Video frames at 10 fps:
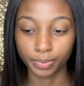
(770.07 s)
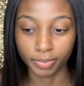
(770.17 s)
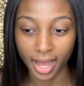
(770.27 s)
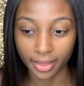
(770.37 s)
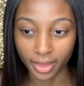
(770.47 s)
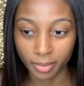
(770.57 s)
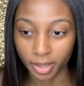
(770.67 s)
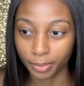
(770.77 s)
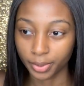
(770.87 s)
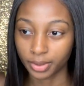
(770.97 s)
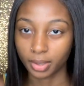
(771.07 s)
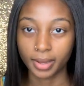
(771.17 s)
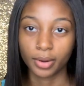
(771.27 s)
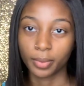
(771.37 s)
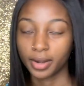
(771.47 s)
buy them and print them
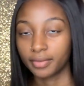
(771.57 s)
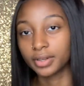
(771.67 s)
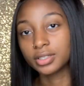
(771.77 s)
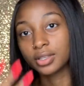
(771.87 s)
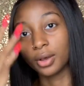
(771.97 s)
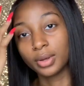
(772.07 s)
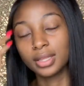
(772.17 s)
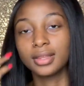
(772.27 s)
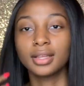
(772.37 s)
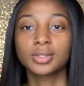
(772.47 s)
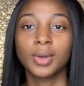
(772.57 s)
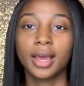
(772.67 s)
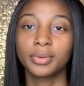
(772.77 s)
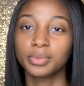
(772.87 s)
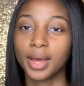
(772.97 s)
out or whatever. So it, that's
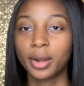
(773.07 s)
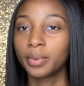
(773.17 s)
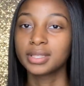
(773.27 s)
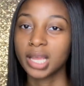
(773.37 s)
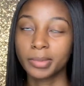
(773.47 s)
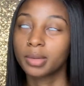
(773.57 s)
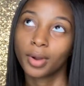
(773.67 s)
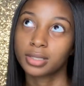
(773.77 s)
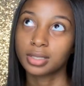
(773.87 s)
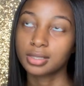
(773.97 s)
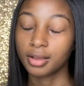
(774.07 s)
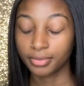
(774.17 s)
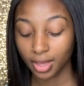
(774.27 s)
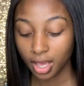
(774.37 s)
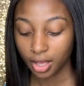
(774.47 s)
why I don't I don't want to say I'm in the process
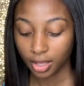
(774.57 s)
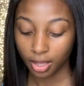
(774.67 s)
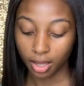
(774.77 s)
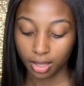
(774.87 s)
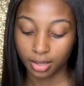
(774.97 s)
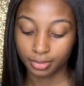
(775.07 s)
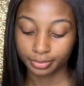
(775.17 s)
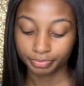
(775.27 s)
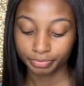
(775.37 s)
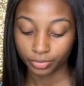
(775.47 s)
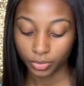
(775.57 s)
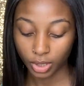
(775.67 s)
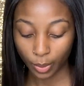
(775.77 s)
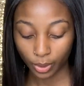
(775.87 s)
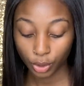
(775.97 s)
of. Um,
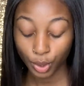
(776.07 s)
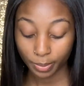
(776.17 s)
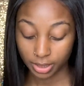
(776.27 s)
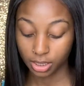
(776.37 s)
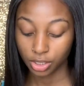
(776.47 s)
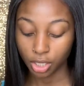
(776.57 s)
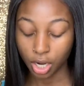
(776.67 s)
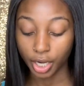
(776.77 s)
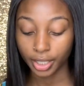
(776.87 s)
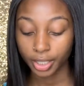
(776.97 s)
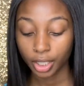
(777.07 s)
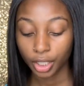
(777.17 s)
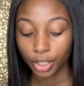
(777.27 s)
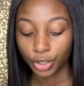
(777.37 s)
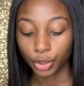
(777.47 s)
so I want to do a business card.
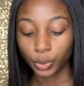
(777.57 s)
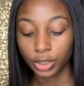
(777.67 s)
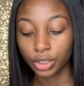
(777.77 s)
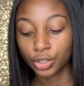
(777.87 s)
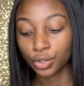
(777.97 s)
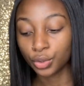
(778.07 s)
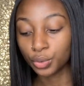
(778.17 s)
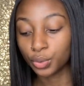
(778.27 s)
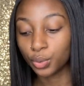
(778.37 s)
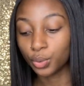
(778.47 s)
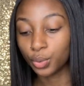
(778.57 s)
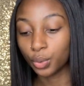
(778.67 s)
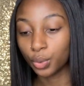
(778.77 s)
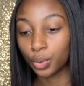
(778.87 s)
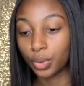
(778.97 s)
You need
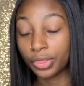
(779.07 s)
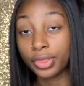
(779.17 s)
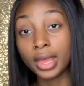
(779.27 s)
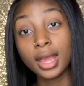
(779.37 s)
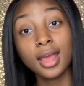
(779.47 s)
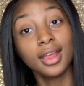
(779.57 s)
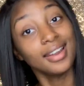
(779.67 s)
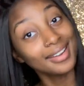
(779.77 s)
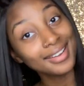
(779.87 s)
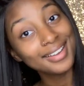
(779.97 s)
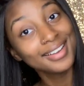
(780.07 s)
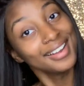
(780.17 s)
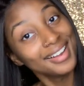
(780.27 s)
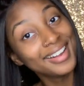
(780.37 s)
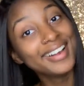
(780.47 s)
to then
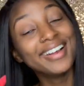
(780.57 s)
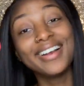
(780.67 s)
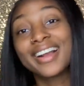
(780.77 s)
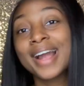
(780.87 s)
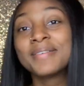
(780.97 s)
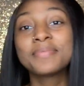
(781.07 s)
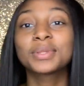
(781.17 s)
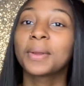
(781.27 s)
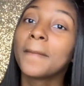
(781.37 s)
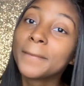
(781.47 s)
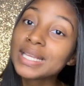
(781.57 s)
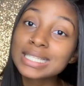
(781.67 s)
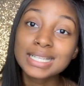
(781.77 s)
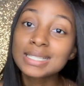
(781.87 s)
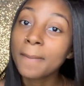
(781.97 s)
come up with your
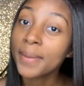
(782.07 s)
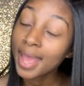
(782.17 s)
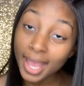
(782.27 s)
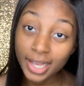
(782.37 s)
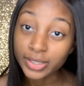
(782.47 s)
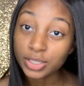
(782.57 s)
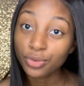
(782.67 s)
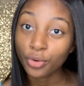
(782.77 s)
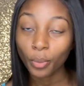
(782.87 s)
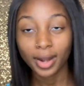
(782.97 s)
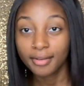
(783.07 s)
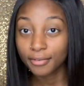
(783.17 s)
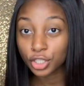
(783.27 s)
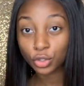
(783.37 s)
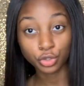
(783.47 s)
business page for
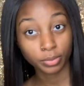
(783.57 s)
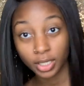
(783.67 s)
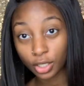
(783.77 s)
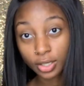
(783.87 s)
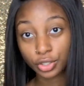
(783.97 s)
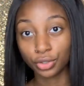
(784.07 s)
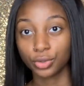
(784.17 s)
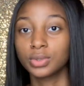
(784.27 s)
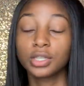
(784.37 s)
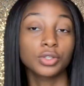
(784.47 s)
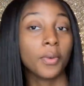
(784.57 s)
whatever social media that you're using.